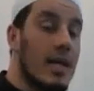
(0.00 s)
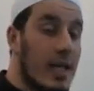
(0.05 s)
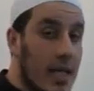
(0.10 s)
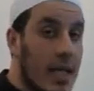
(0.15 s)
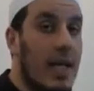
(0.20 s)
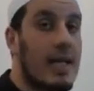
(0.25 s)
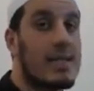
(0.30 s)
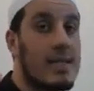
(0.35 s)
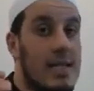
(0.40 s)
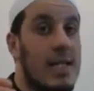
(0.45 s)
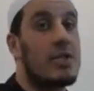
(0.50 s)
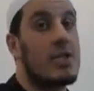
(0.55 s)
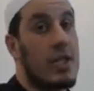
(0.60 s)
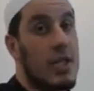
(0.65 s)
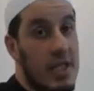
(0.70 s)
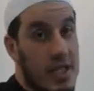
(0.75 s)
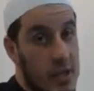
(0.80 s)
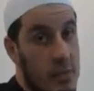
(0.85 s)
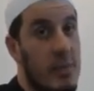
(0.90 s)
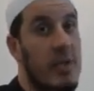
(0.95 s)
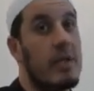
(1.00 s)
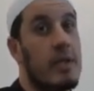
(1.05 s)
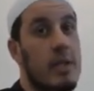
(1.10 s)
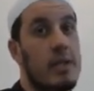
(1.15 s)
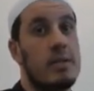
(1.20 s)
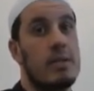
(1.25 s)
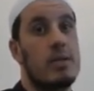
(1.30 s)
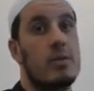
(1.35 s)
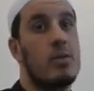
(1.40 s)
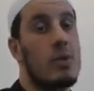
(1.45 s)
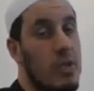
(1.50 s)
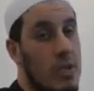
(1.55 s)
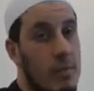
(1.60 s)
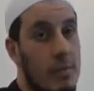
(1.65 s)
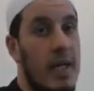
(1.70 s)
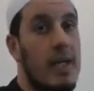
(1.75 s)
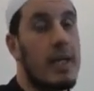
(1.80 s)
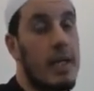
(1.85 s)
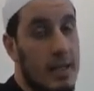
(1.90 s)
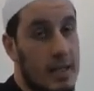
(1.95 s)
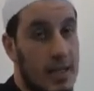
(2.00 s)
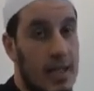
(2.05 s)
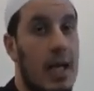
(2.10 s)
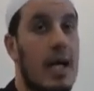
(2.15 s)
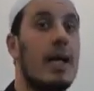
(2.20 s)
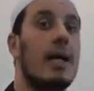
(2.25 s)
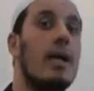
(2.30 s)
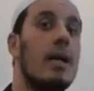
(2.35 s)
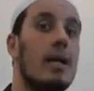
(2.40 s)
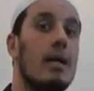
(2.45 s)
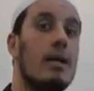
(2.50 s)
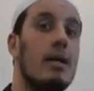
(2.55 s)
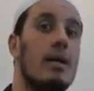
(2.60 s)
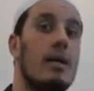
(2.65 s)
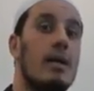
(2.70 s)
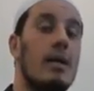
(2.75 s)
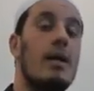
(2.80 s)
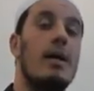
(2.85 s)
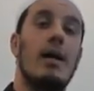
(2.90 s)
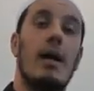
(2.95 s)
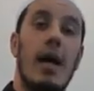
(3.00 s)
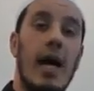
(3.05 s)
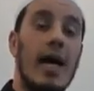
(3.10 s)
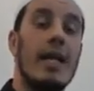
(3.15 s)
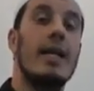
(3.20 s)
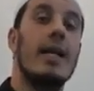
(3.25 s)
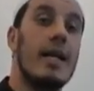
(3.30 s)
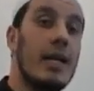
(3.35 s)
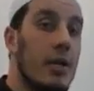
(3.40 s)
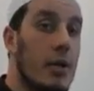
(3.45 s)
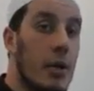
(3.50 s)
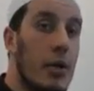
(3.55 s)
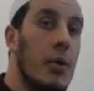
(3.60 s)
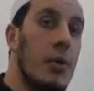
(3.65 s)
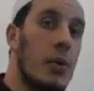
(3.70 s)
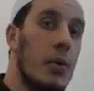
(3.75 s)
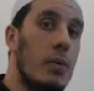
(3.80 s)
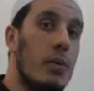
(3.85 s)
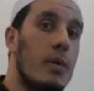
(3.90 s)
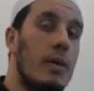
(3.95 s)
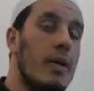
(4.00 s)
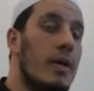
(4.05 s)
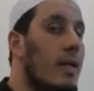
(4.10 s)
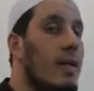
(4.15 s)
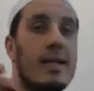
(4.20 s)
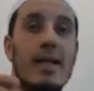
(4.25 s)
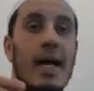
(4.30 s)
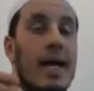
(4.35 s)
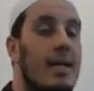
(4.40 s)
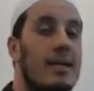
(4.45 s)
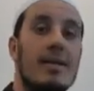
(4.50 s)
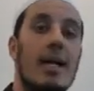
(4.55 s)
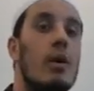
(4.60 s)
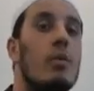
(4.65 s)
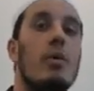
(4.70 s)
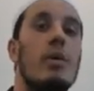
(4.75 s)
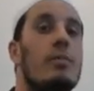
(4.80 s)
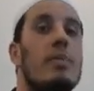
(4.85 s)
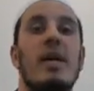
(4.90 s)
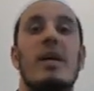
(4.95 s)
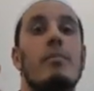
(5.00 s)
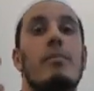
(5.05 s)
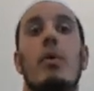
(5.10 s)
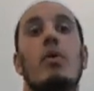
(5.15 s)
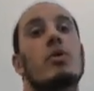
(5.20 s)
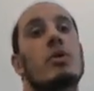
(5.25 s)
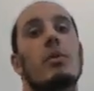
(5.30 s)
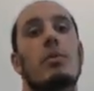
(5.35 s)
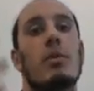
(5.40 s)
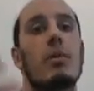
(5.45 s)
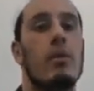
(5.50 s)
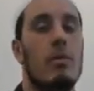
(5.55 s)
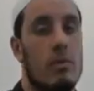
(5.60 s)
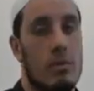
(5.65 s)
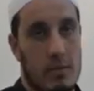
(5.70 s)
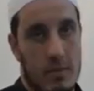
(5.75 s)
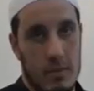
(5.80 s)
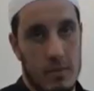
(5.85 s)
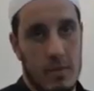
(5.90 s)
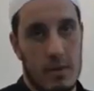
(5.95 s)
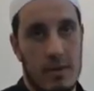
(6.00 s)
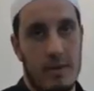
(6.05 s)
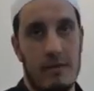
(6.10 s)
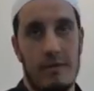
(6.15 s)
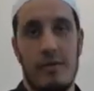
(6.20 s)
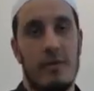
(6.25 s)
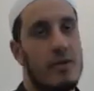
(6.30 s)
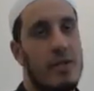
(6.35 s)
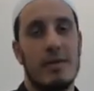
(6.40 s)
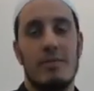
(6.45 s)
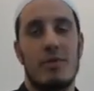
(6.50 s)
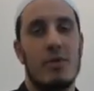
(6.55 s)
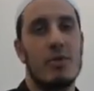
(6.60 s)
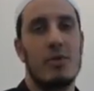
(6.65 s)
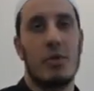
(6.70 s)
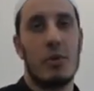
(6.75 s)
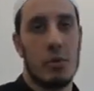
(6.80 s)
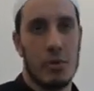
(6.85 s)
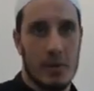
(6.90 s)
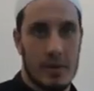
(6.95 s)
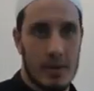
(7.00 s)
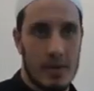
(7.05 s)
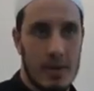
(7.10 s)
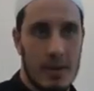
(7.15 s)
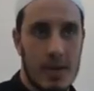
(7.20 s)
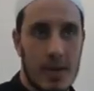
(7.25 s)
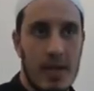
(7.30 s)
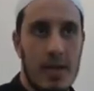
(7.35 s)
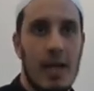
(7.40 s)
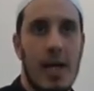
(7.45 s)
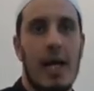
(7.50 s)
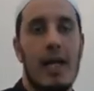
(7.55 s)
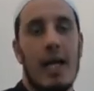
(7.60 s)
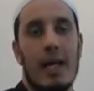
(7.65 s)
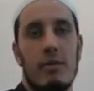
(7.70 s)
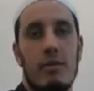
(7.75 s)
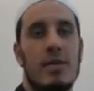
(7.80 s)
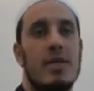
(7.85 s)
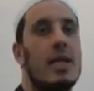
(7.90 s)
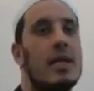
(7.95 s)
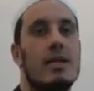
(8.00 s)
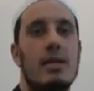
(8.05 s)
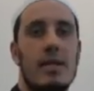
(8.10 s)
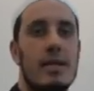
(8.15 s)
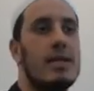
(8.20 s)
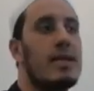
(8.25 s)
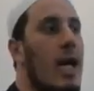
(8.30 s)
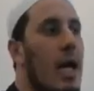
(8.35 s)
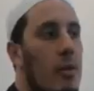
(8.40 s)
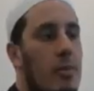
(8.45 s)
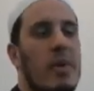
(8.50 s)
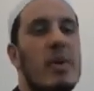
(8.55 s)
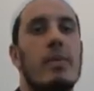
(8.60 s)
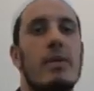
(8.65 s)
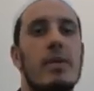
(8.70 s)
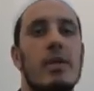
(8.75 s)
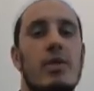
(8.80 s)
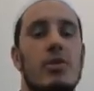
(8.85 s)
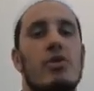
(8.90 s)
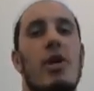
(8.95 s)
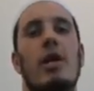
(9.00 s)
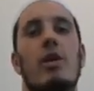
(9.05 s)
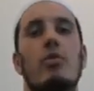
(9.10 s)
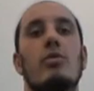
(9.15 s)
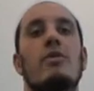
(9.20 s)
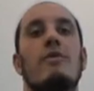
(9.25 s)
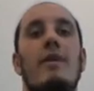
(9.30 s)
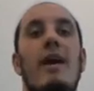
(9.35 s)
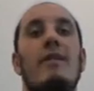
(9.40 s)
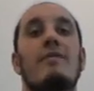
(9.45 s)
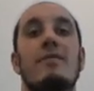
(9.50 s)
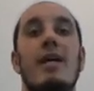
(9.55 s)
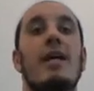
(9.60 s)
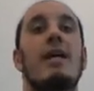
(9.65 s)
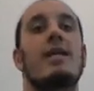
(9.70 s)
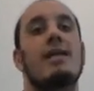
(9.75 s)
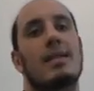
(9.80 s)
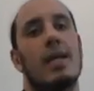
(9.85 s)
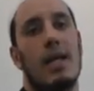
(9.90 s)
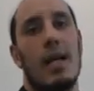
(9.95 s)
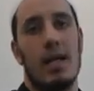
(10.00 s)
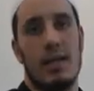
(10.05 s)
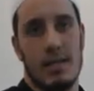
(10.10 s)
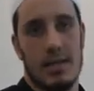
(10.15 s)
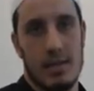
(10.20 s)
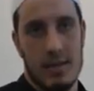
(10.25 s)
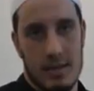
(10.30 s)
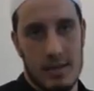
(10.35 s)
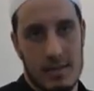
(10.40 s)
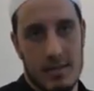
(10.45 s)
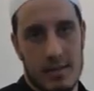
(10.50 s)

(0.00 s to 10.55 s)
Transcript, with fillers: he had such an experience with the Bani Israel and he knew that that would be impossible for them to do. And like we said, now people they struggle with five daily salahs,